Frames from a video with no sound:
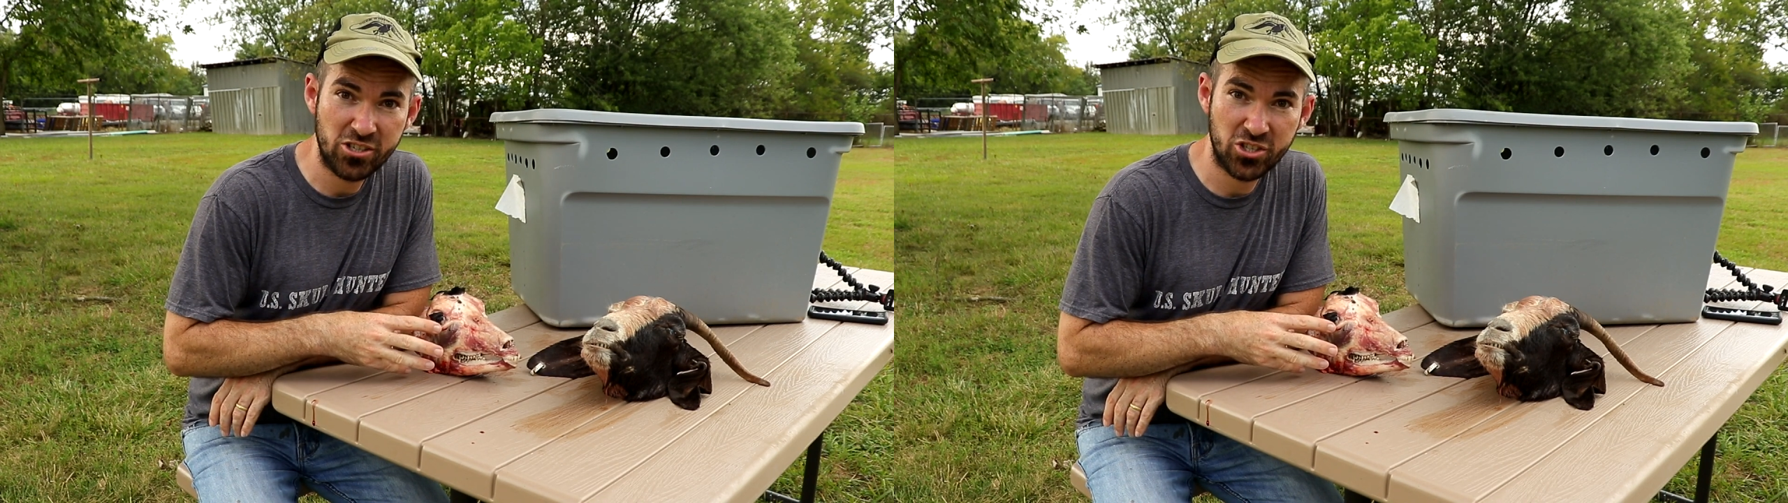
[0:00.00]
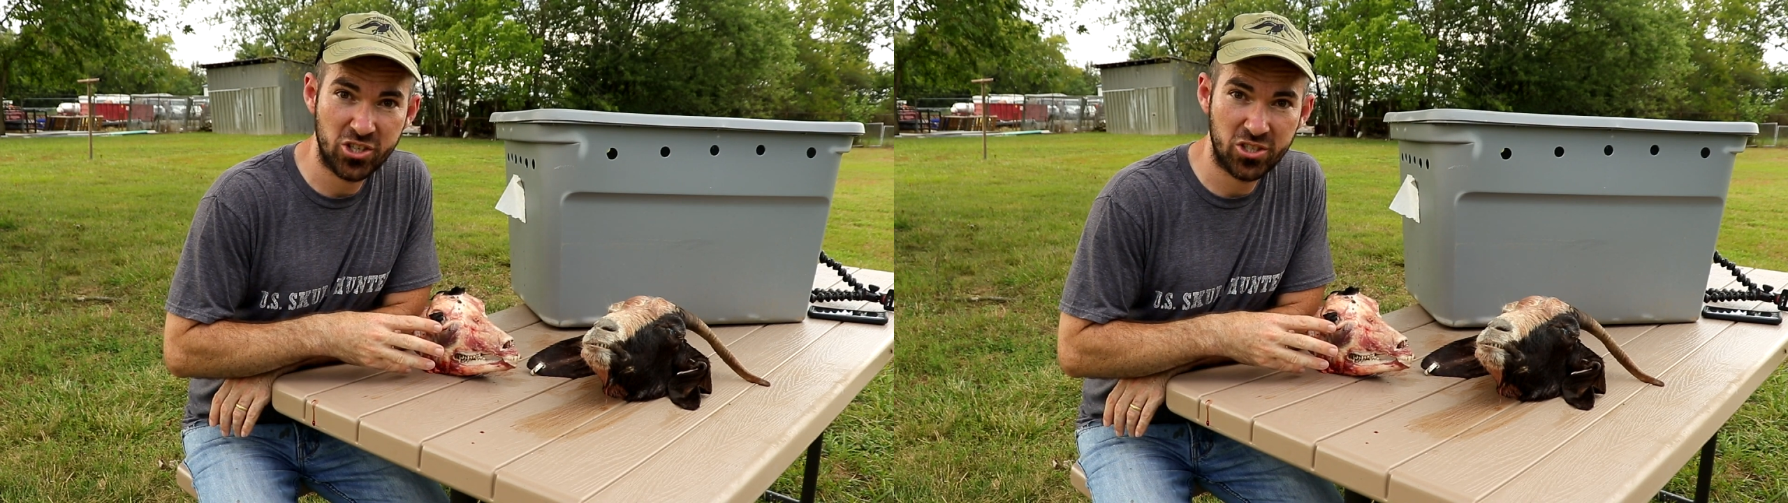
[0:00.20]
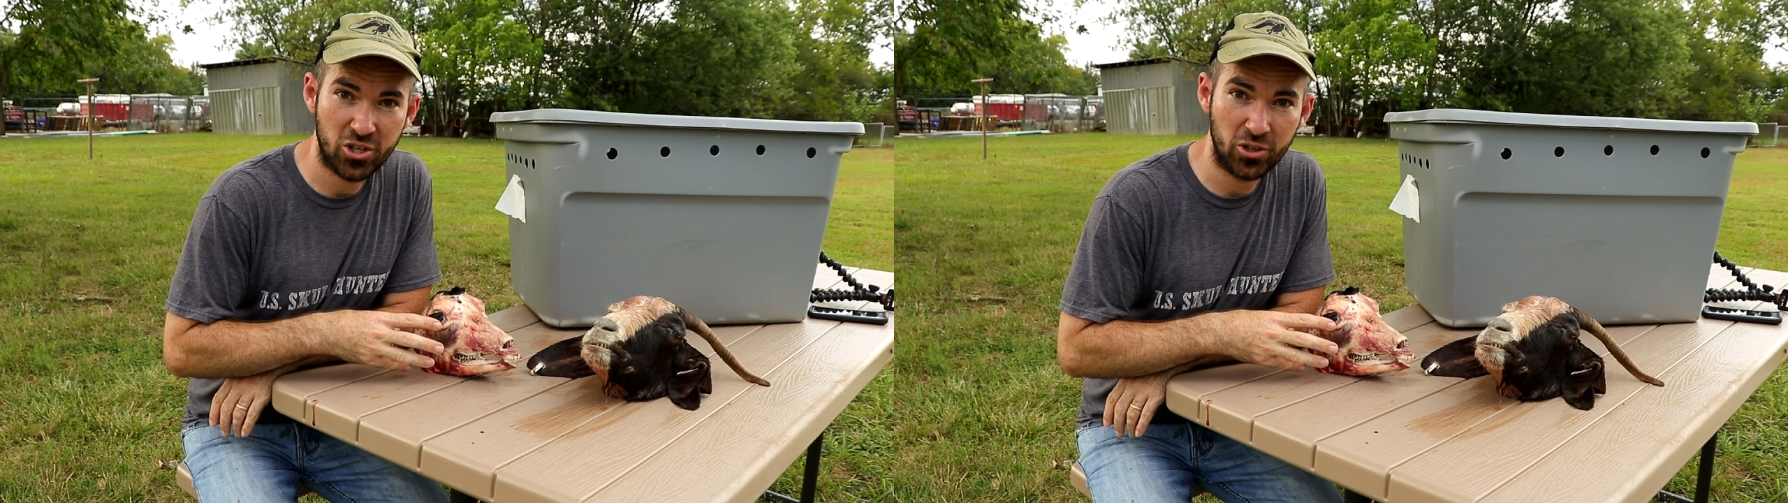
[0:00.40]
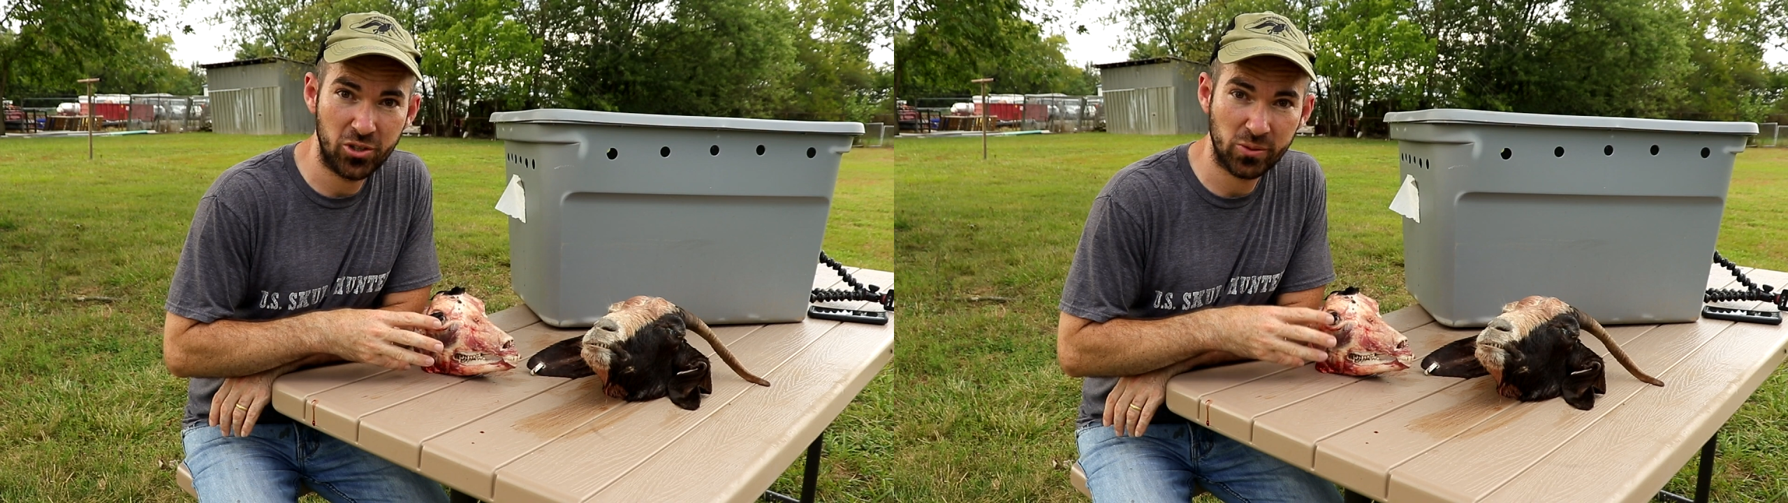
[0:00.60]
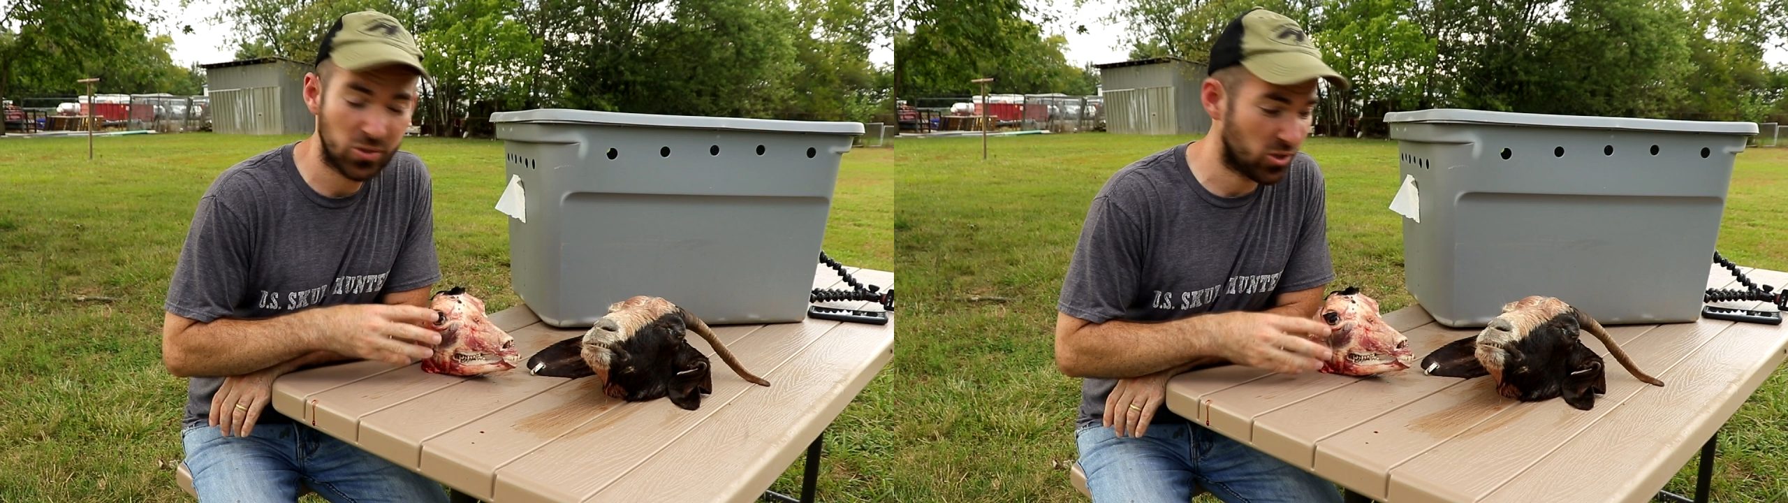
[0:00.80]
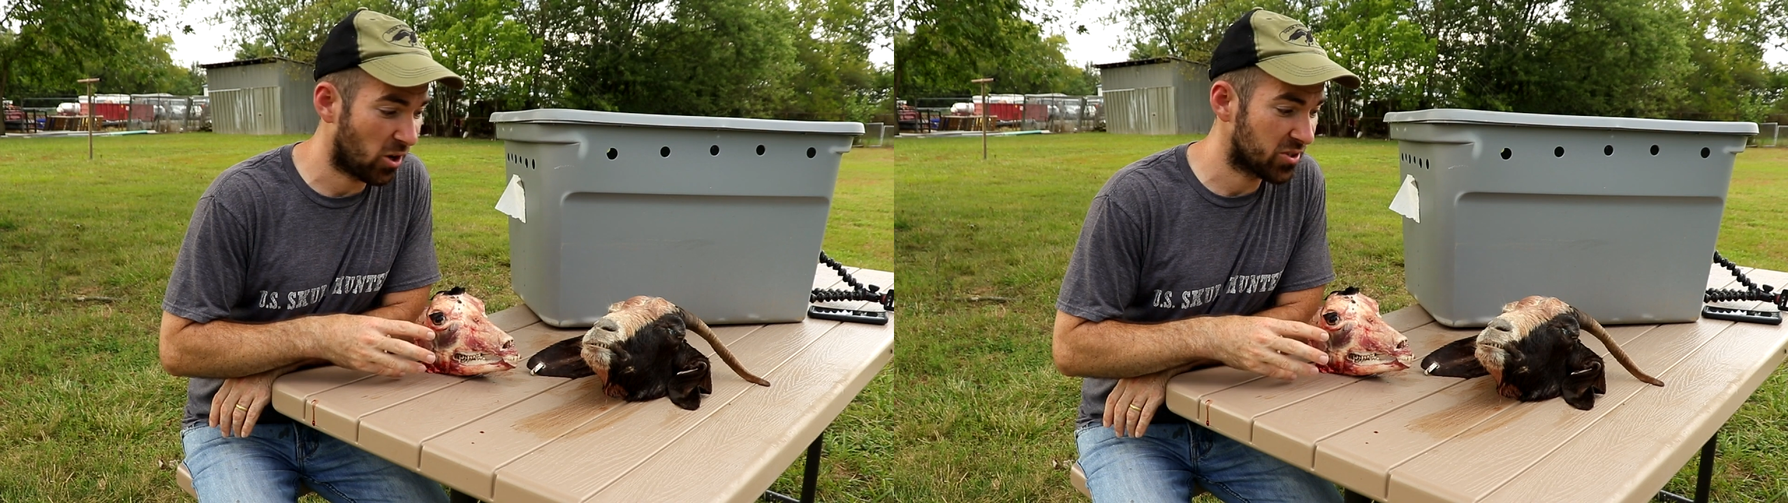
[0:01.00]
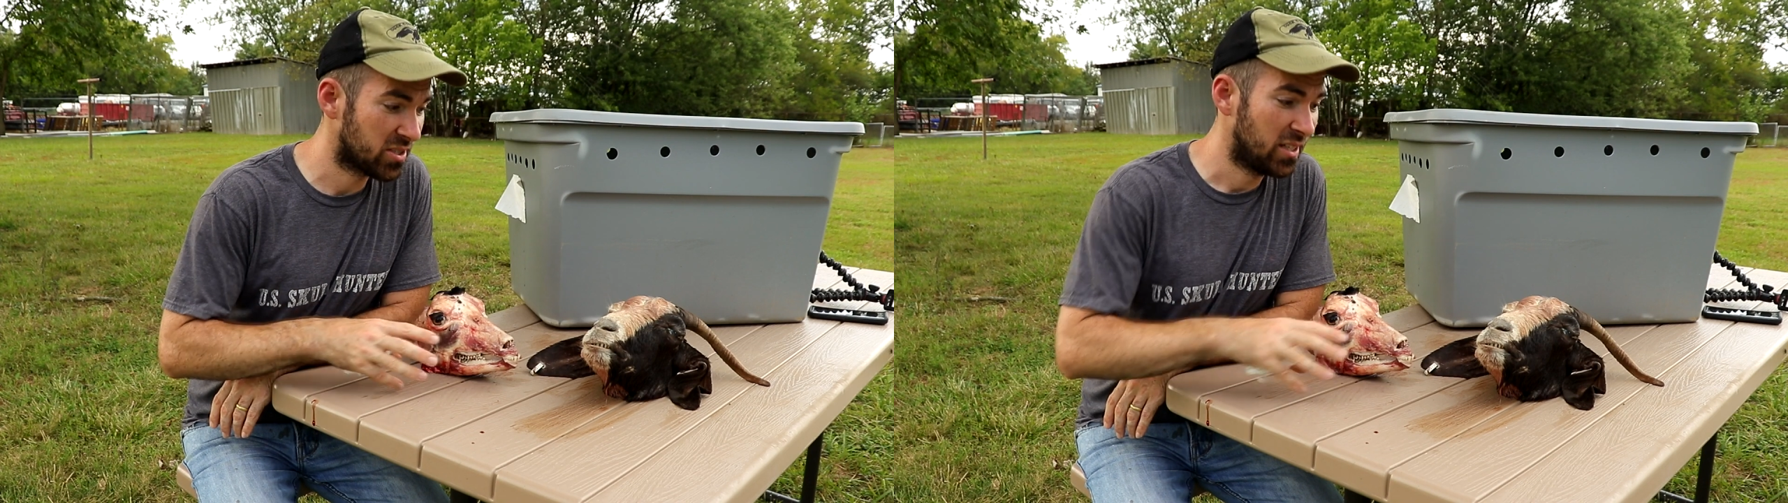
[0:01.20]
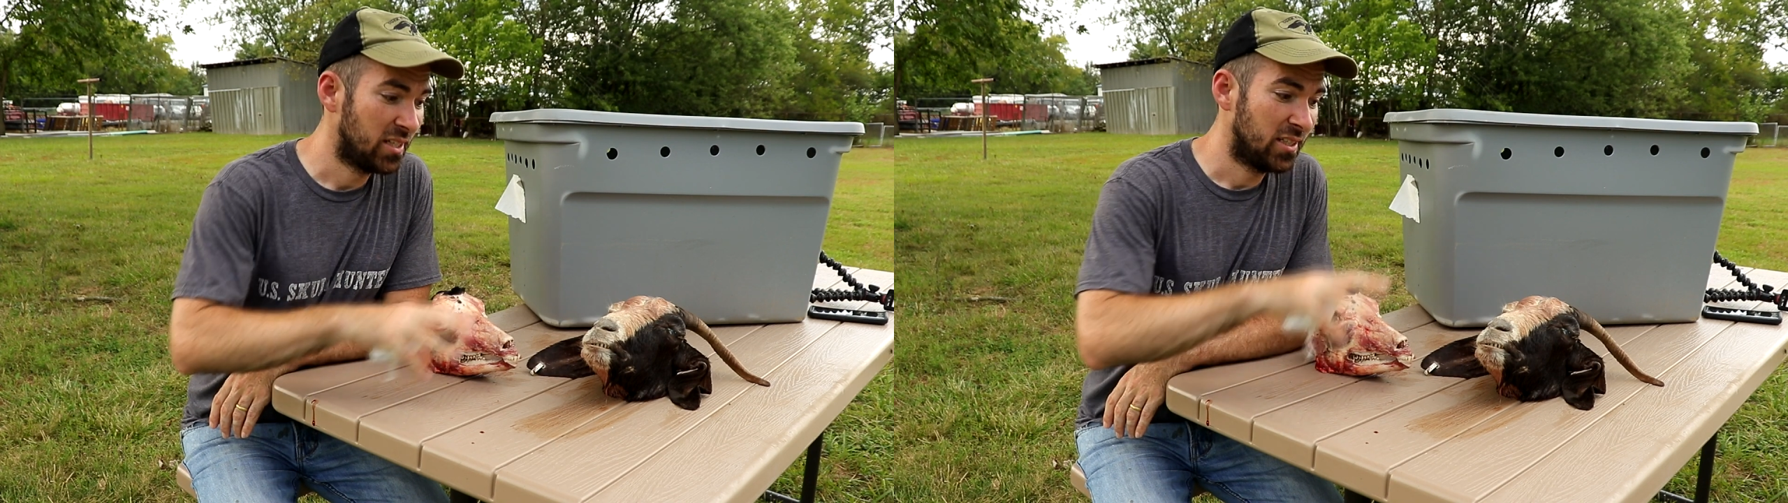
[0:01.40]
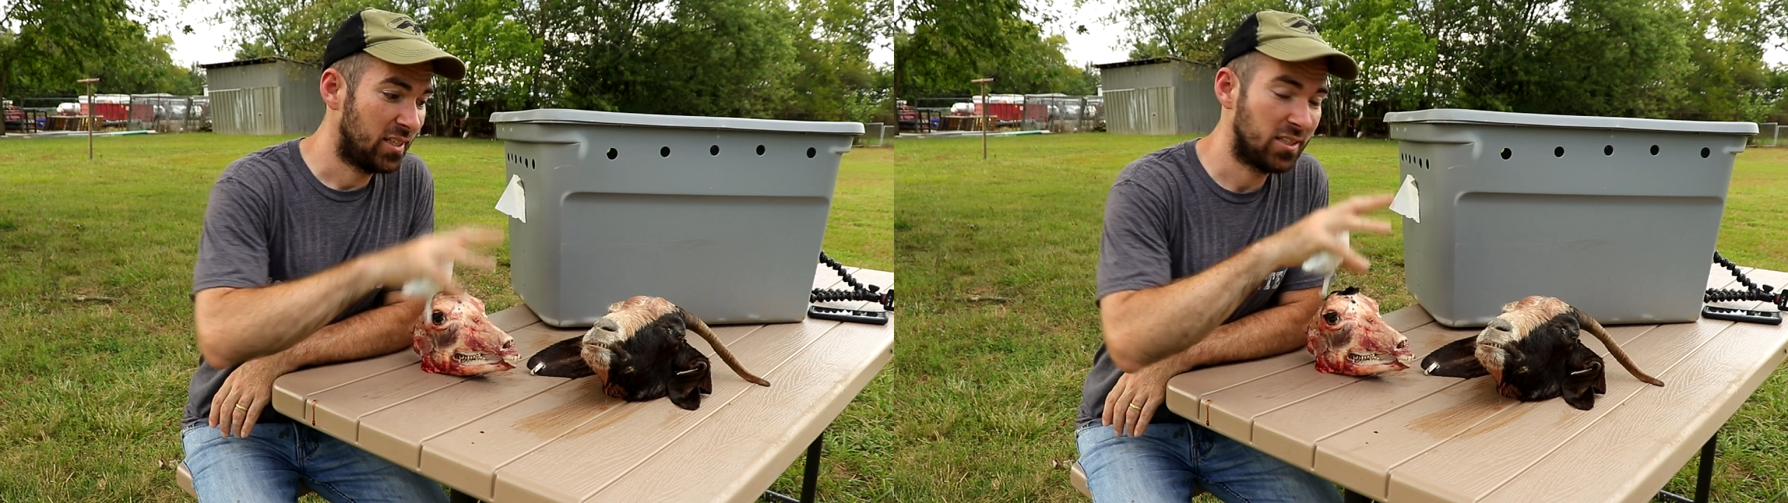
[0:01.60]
just to show you the results